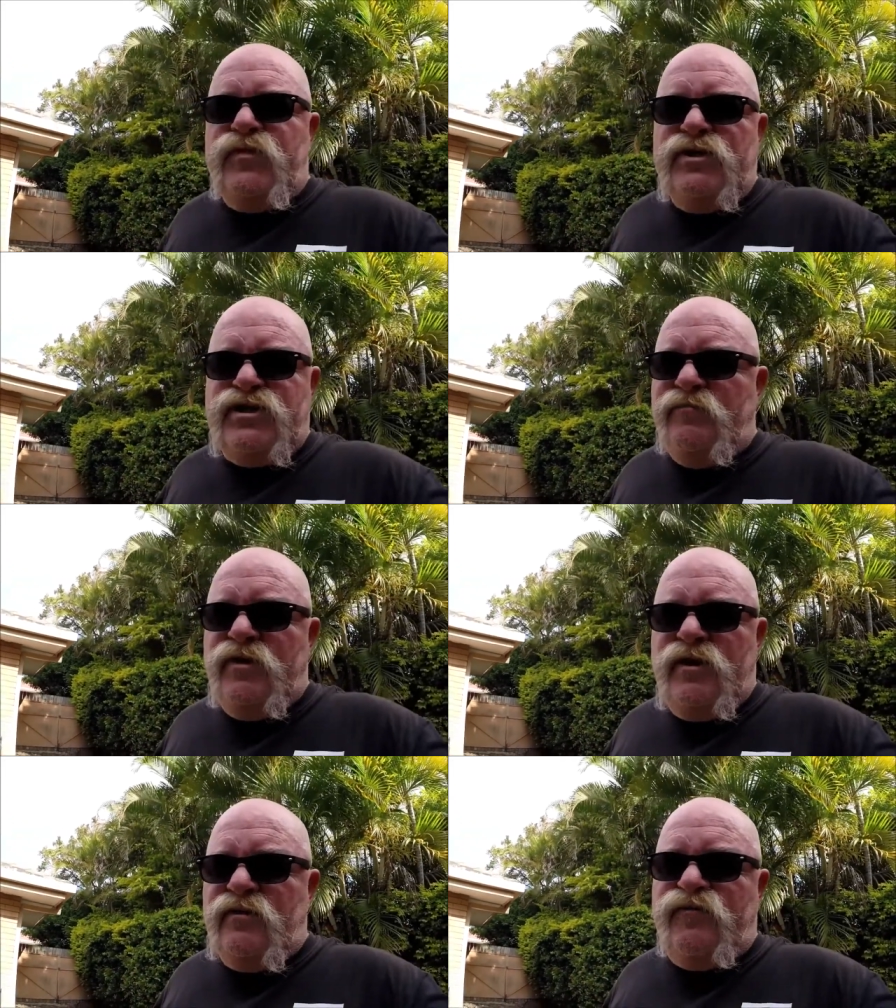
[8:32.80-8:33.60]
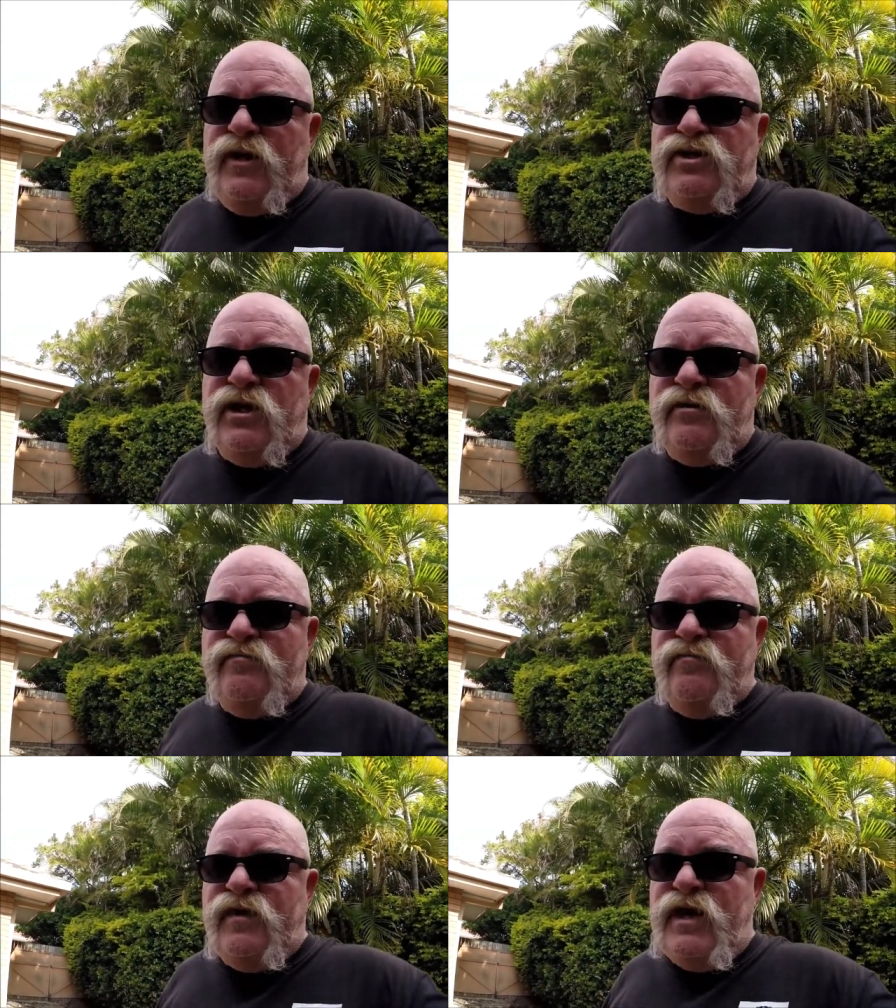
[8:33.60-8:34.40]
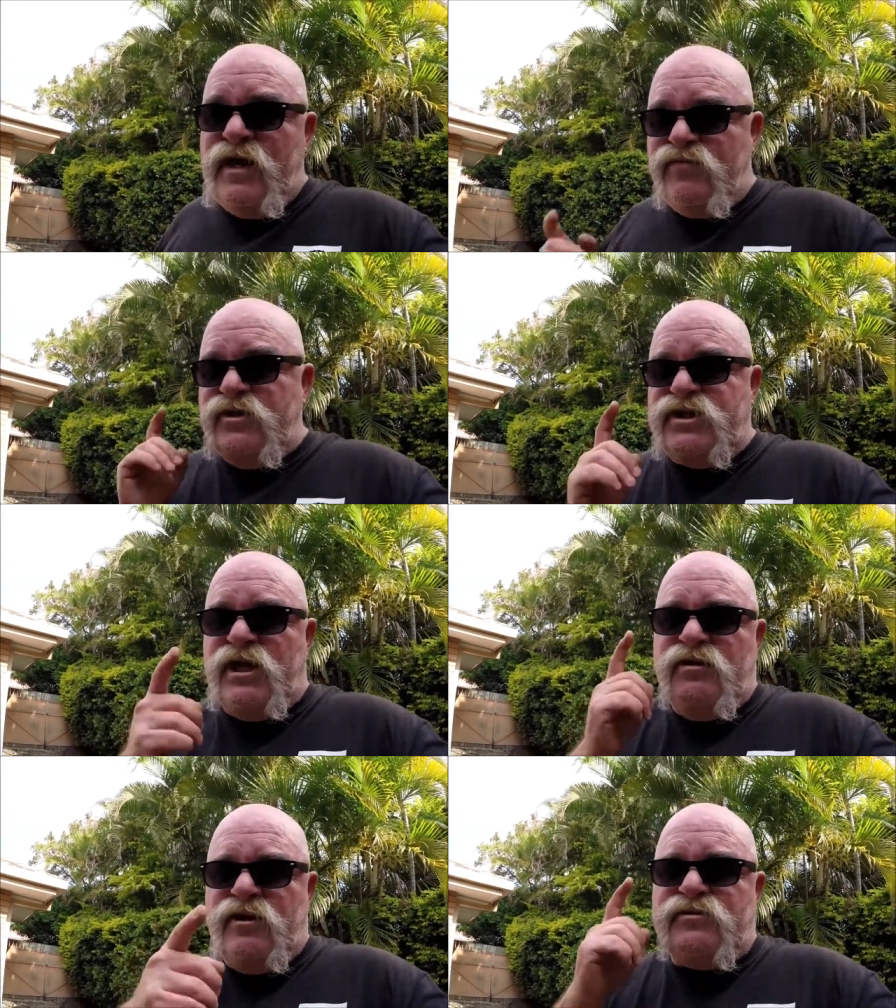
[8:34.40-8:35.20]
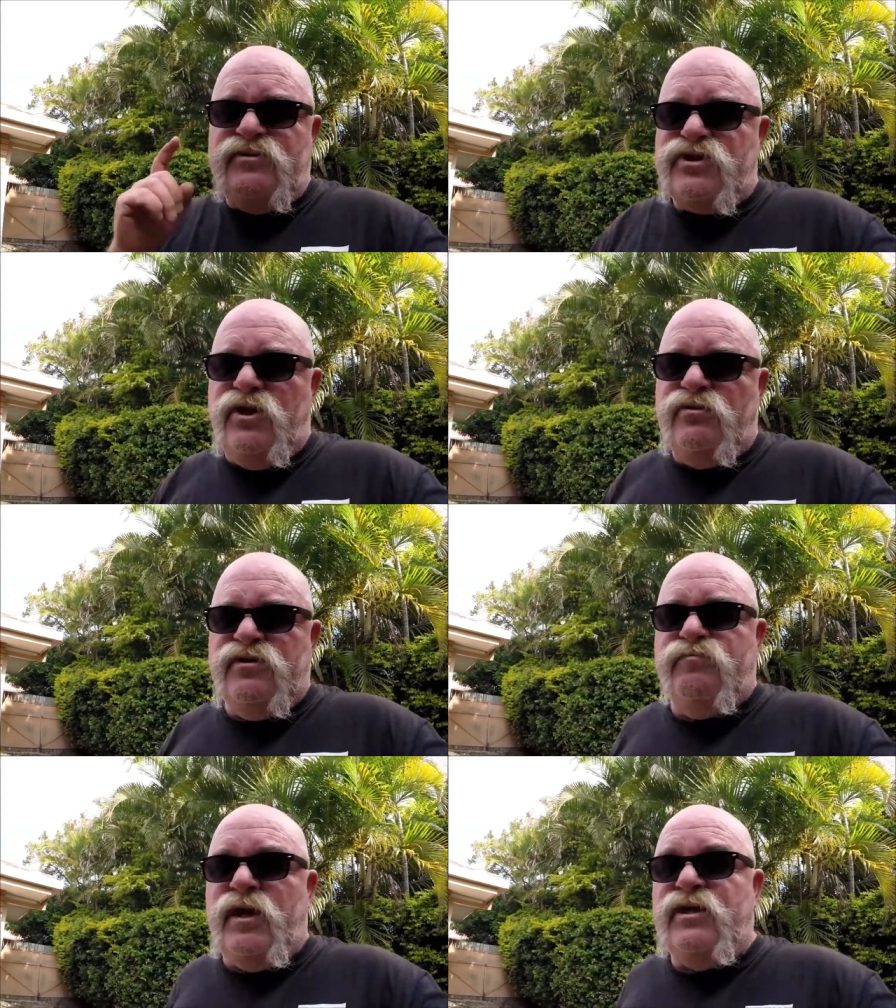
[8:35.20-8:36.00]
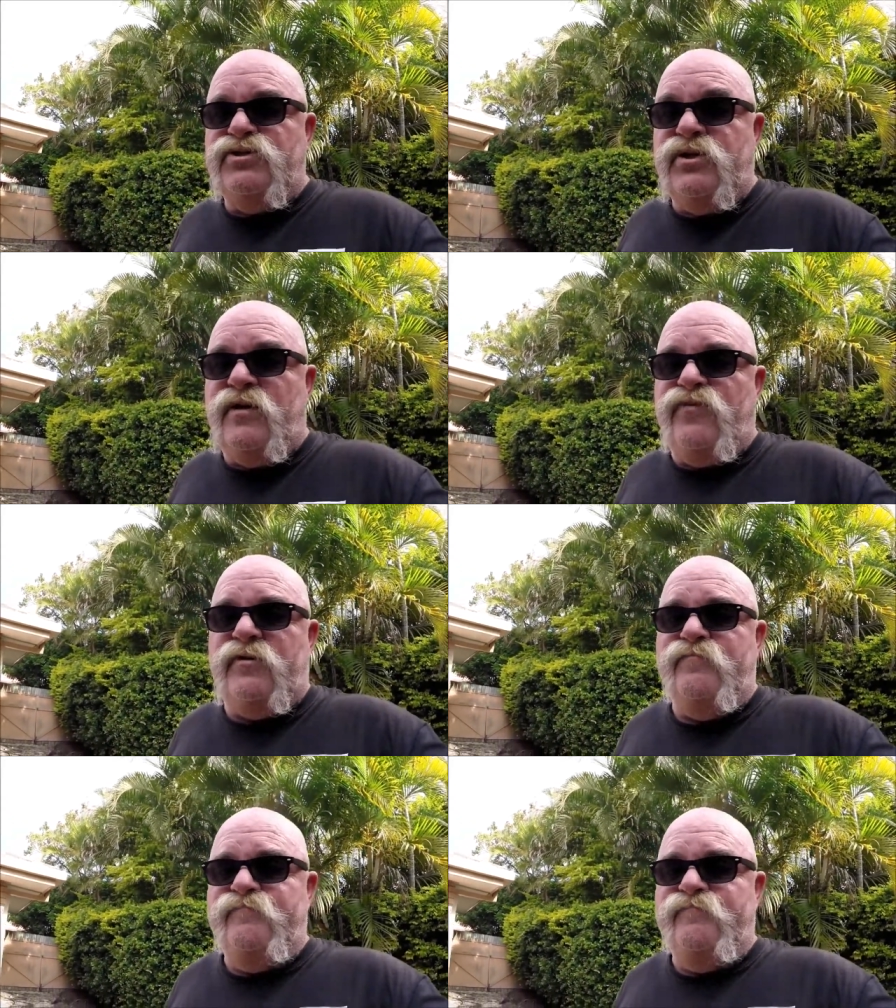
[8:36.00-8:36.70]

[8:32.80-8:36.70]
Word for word: Simple little feature, every single electric scooter on the planet should have one.